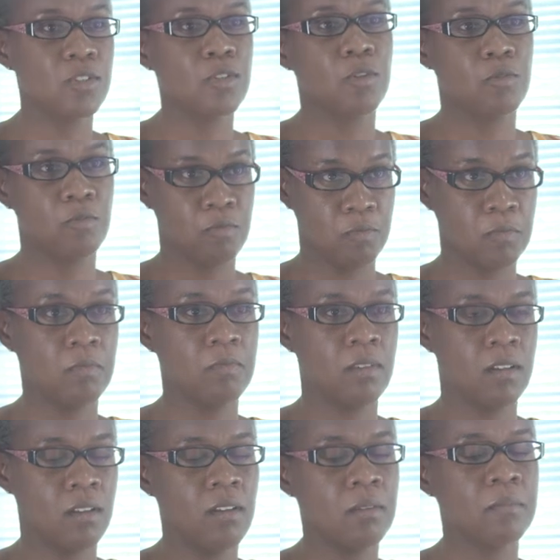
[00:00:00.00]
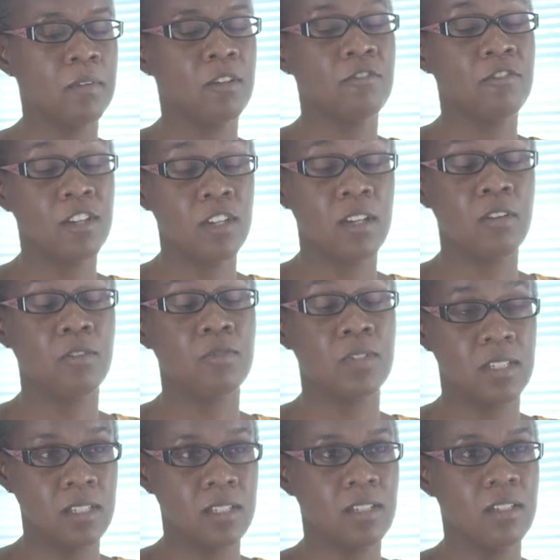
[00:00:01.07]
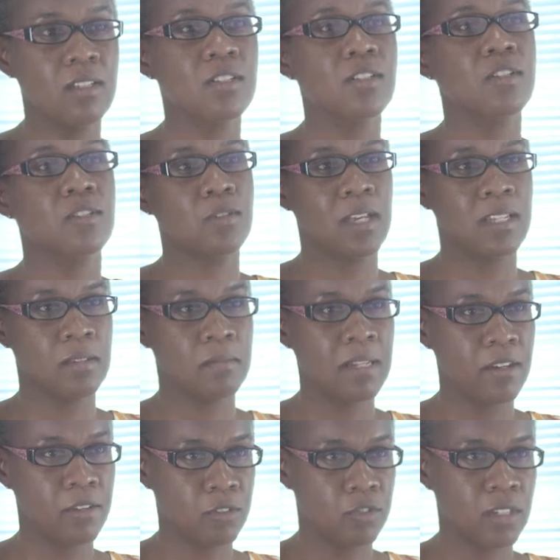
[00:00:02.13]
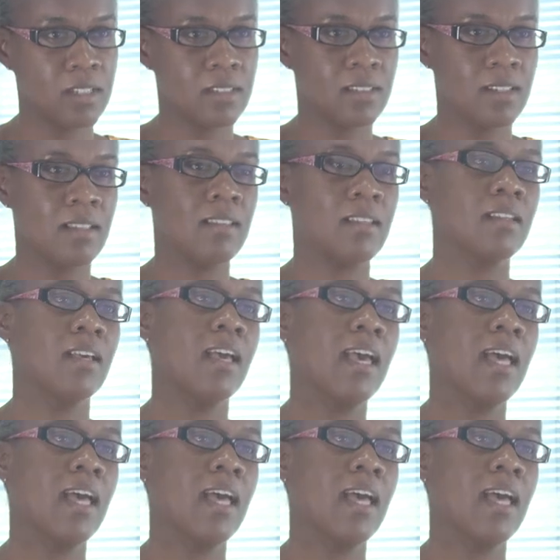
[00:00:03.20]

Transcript: So um, confer resistance to antimalarial drugs and then